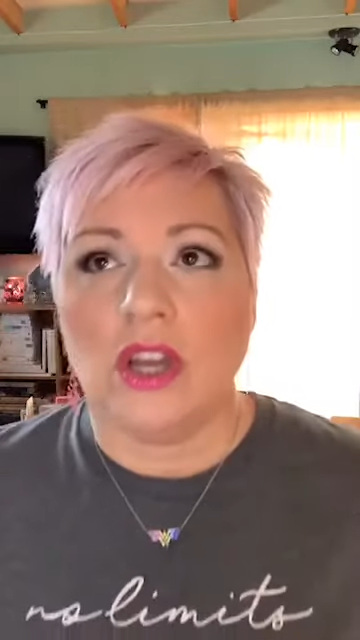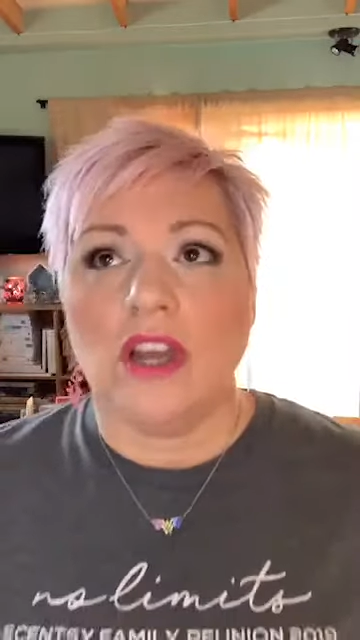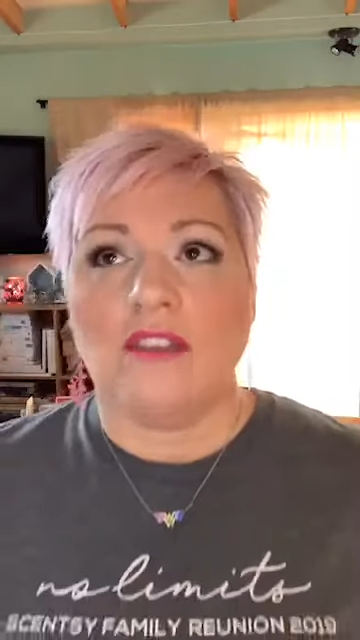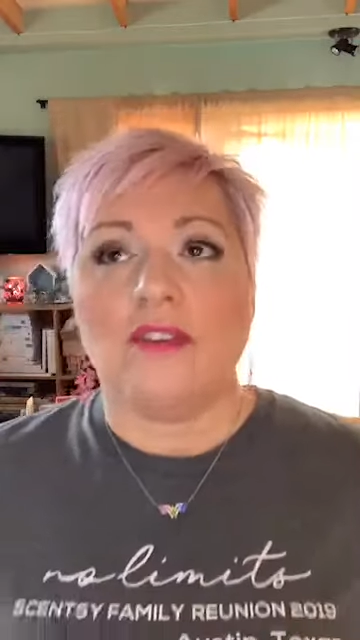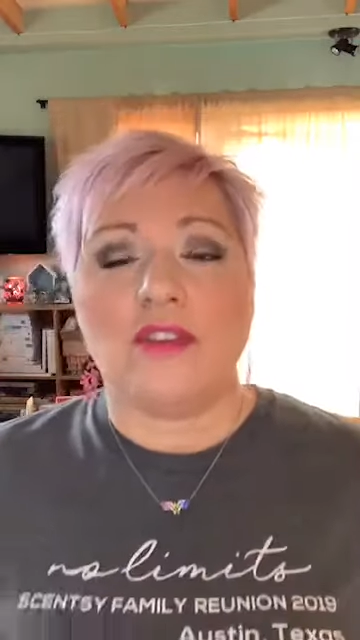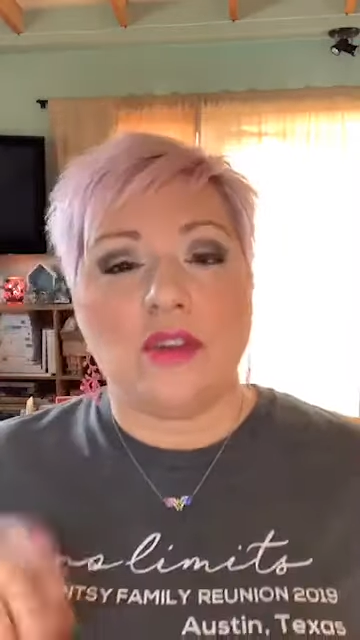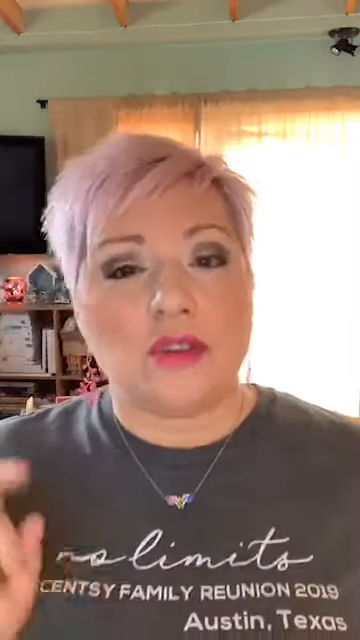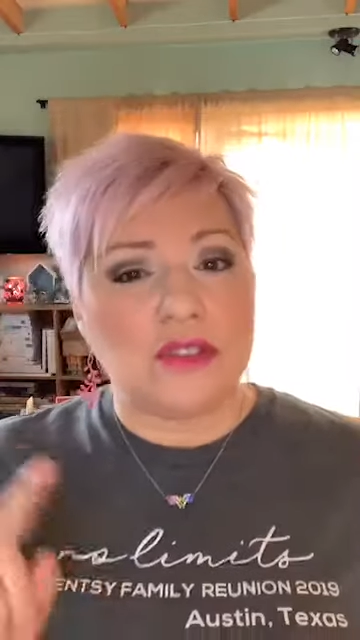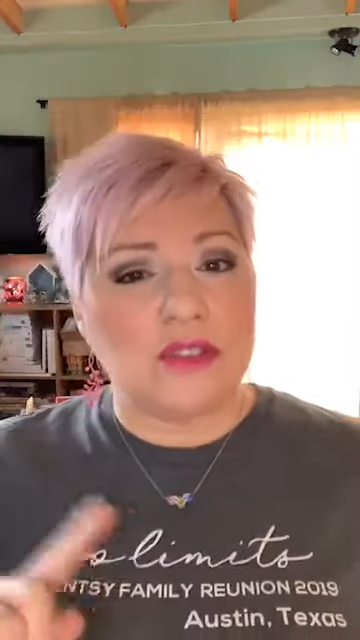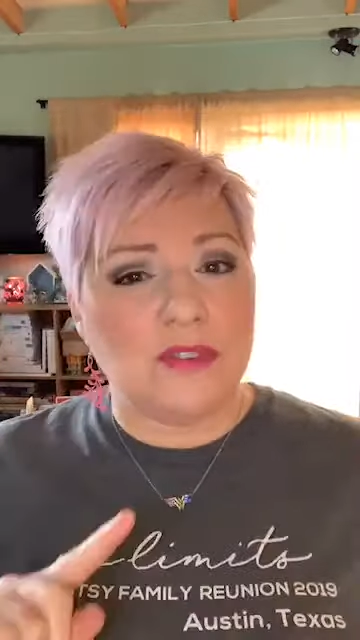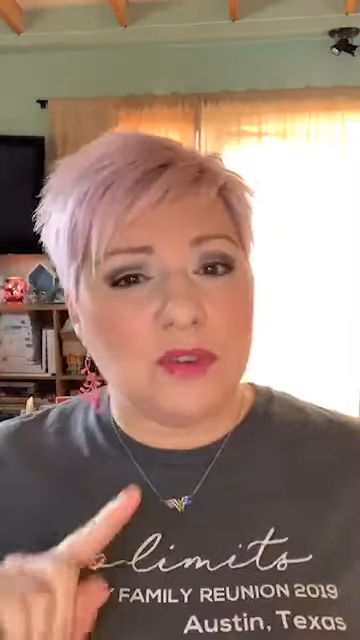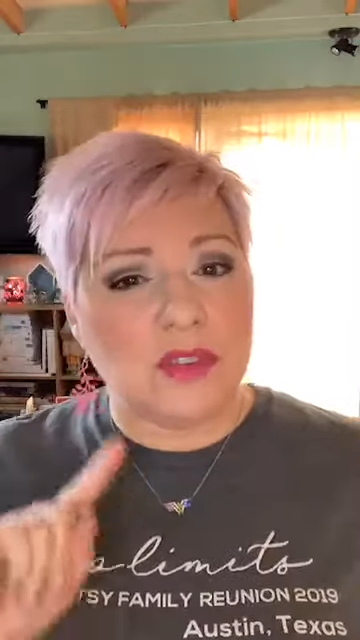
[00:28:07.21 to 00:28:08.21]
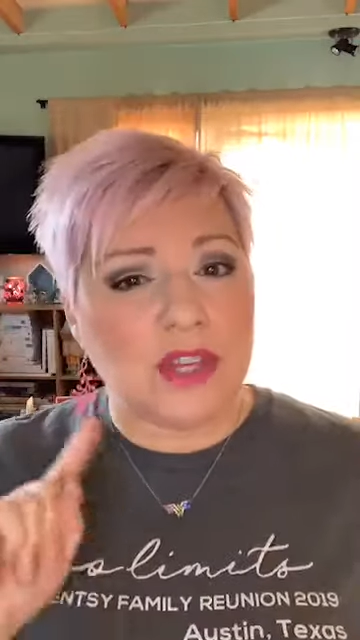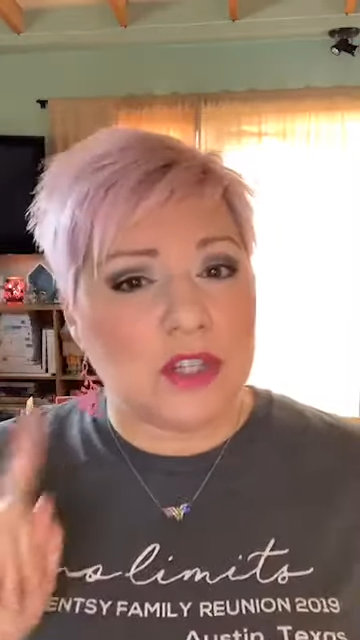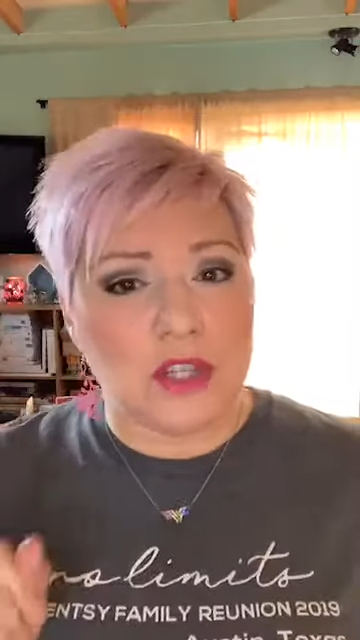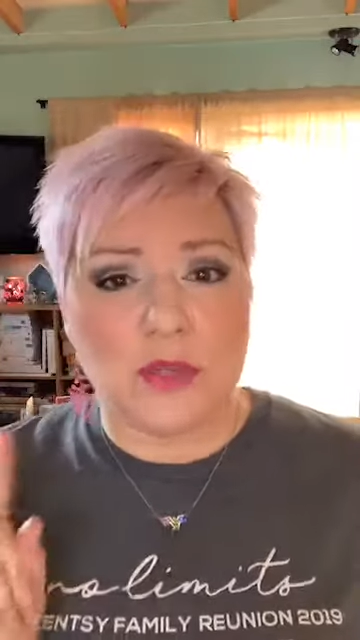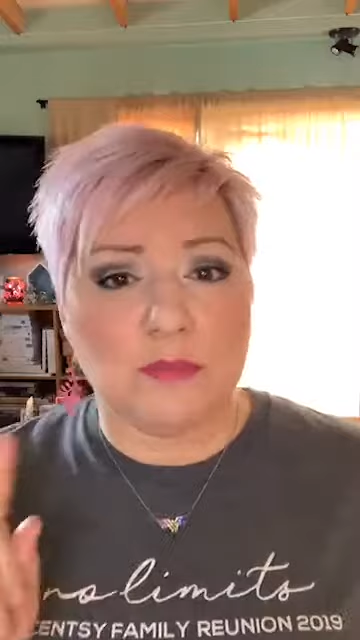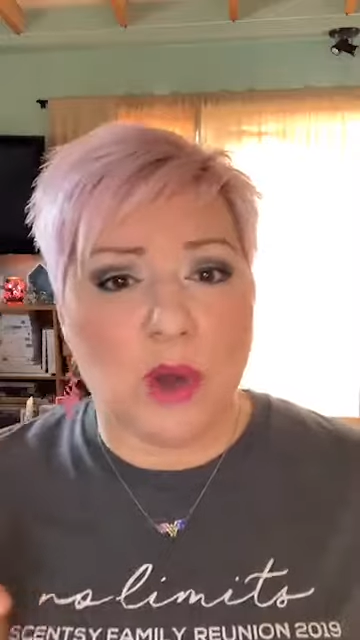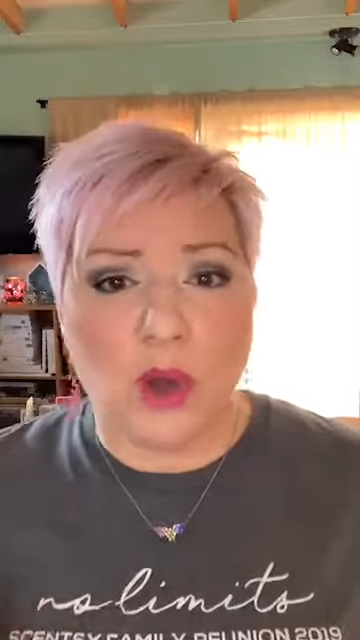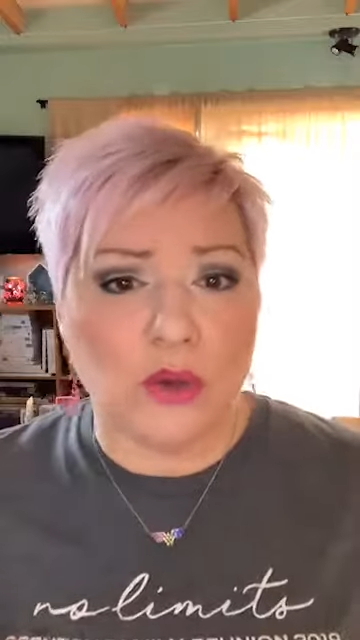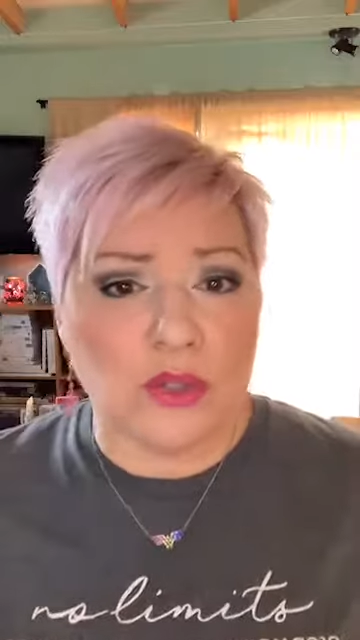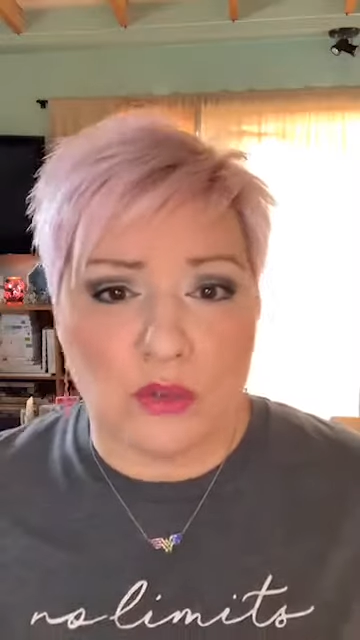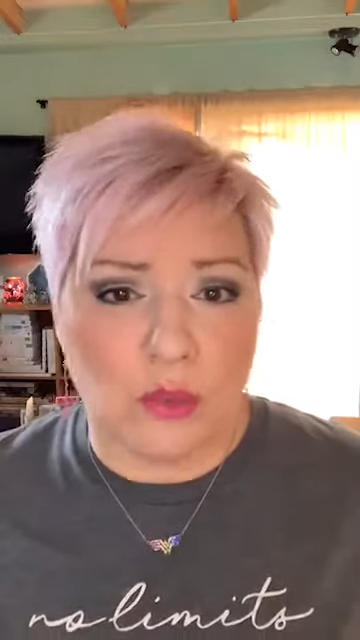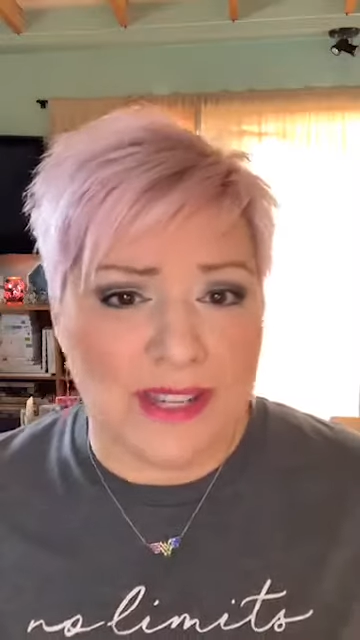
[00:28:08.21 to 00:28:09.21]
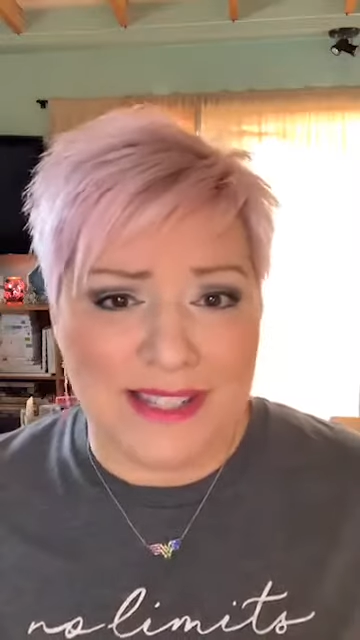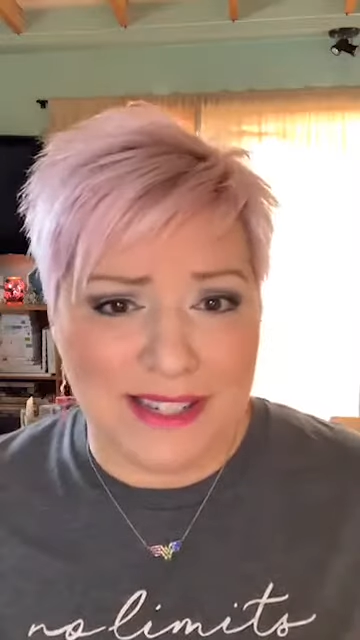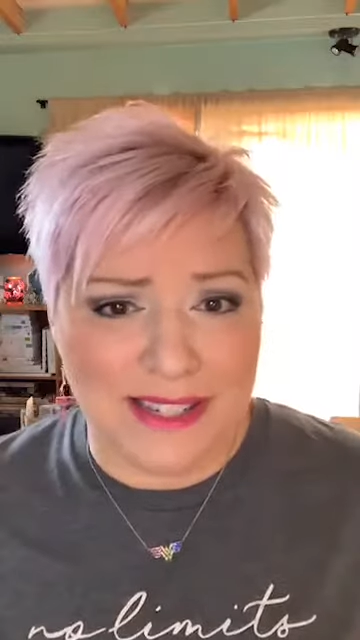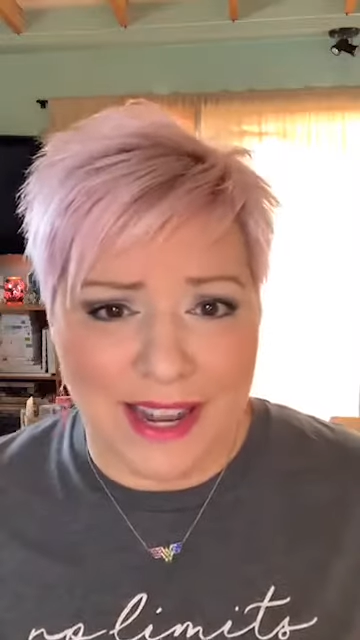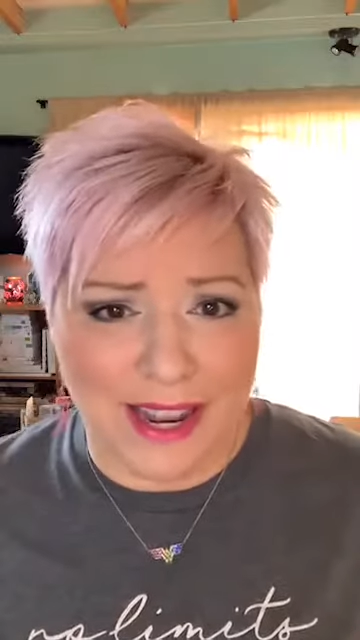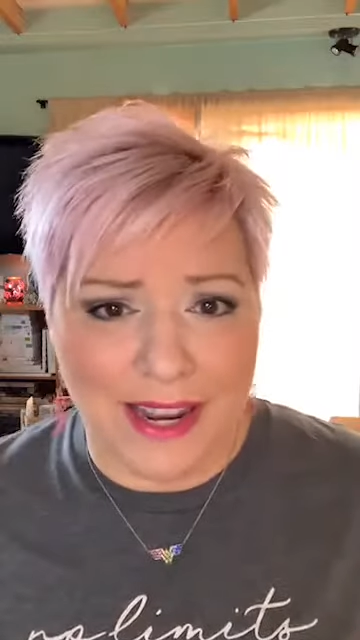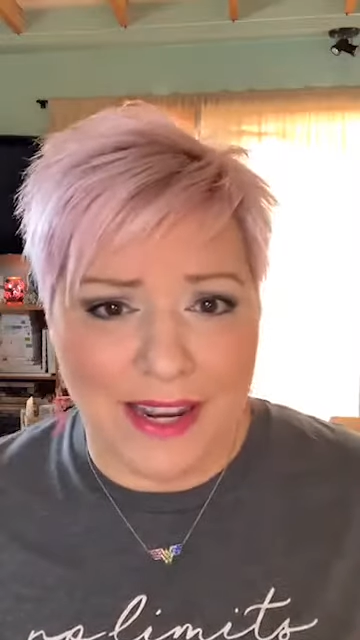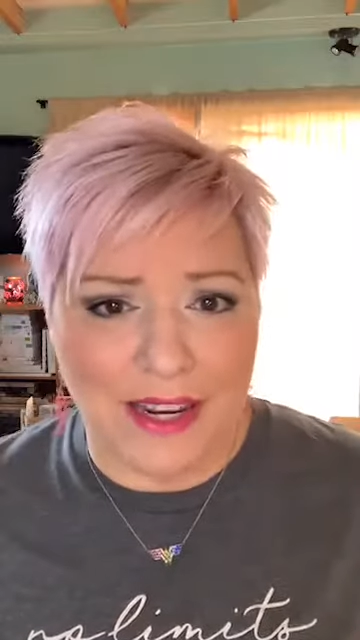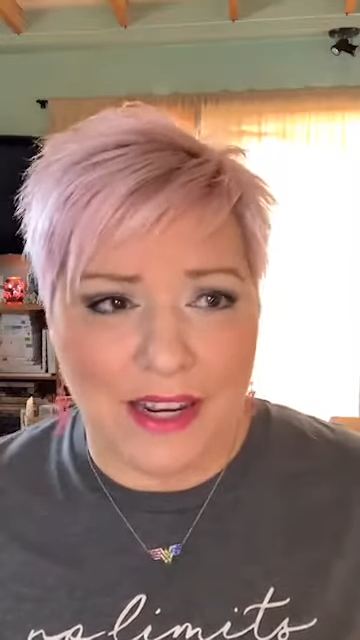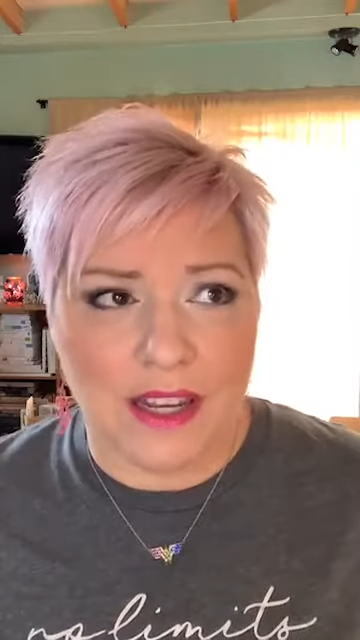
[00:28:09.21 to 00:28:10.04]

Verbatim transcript: For those of you that just post once a day,